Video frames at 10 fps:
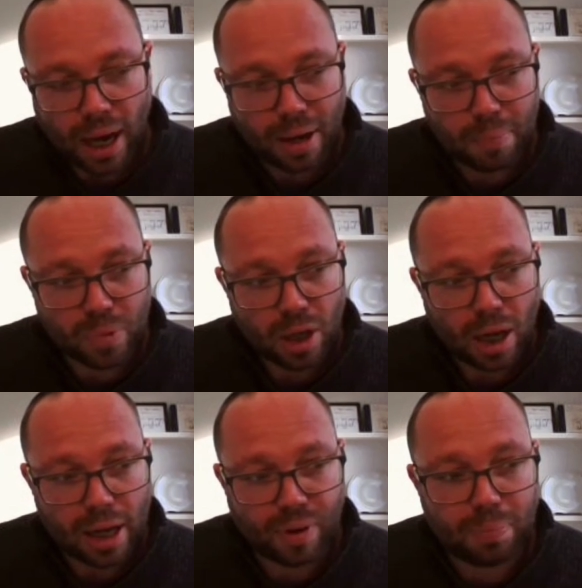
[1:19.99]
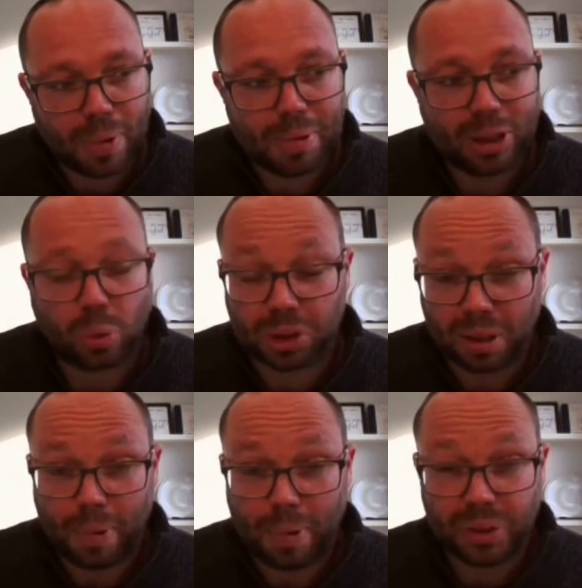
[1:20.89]
if I maybe talk
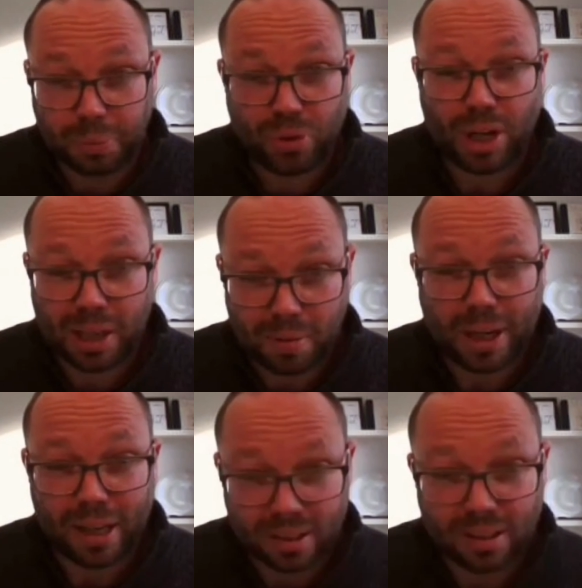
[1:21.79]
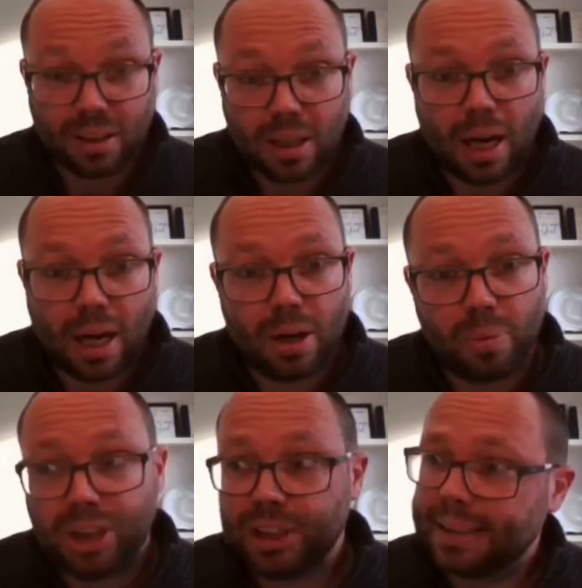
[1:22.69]
to the mainstream credit a bit,
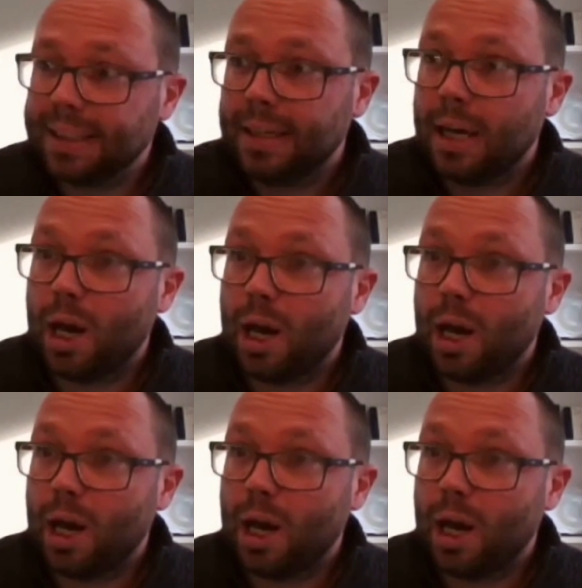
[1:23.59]
which is